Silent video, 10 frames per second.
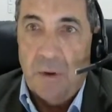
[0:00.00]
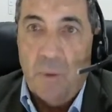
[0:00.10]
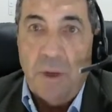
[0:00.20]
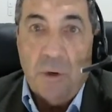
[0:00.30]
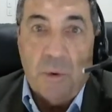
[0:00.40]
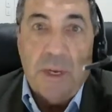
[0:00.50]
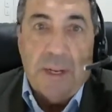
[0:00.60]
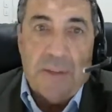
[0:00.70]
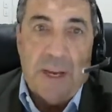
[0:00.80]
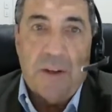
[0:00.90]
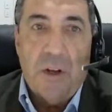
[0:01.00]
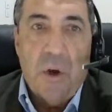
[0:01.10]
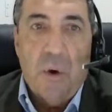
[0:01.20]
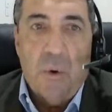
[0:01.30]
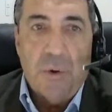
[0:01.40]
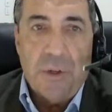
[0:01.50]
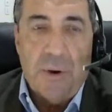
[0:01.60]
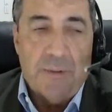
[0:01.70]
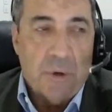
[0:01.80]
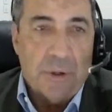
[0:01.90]
When you're looking at that, also
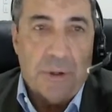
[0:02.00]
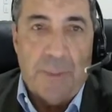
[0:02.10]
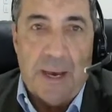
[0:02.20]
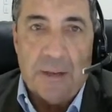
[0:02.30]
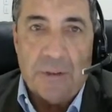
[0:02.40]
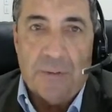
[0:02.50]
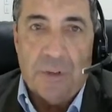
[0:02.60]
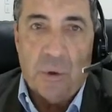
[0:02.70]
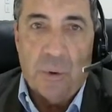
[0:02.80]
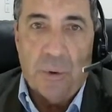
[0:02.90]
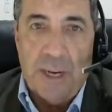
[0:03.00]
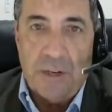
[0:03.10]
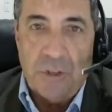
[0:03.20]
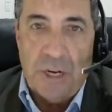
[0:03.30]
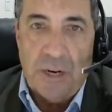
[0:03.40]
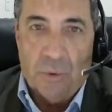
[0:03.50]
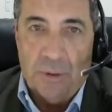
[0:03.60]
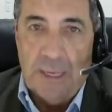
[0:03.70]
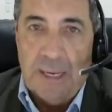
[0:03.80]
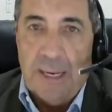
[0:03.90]
have a look at the powers of the Coordinator General
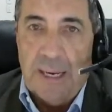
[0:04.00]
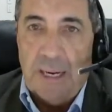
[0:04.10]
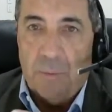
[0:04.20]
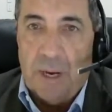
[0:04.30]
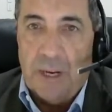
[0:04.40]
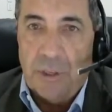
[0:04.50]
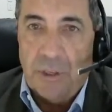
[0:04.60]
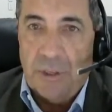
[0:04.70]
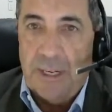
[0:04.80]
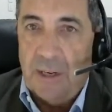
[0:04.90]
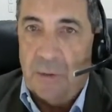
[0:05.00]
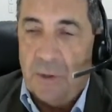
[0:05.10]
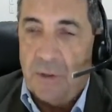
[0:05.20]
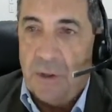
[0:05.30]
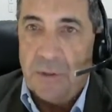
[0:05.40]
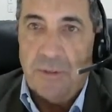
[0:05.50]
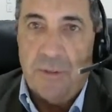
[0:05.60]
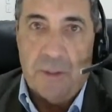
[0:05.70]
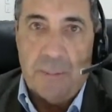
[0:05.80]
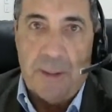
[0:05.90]
in relation to dealing with those
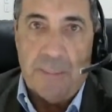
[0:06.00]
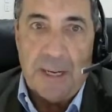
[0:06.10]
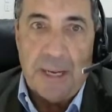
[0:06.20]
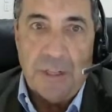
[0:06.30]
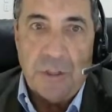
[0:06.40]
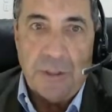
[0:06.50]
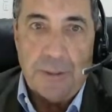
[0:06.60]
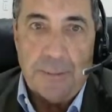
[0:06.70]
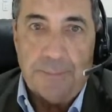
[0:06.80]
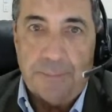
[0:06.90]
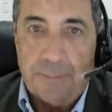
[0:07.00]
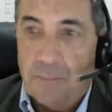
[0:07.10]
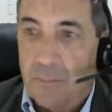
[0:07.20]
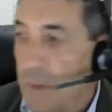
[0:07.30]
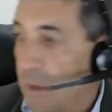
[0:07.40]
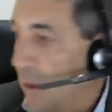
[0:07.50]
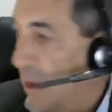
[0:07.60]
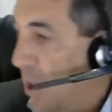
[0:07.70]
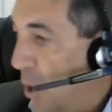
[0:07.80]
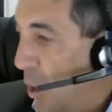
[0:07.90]
development applications.
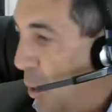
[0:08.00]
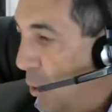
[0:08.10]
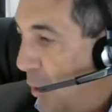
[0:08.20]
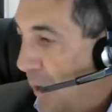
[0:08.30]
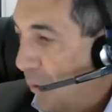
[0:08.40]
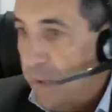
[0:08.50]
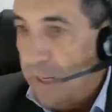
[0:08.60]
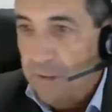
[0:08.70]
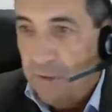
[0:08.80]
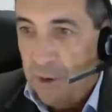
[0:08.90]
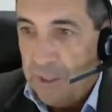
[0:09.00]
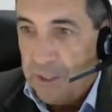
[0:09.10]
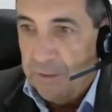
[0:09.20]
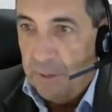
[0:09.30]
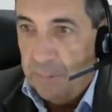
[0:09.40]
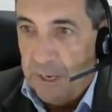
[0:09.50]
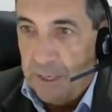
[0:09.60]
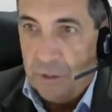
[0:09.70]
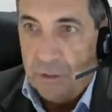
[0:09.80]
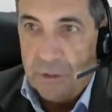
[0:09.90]
All right, thank you very much for your
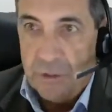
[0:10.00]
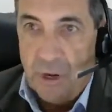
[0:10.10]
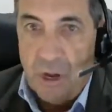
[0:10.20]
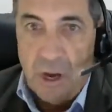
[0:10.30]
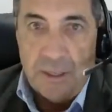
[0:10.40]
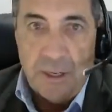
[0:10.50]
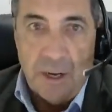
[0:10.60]
patience tonight.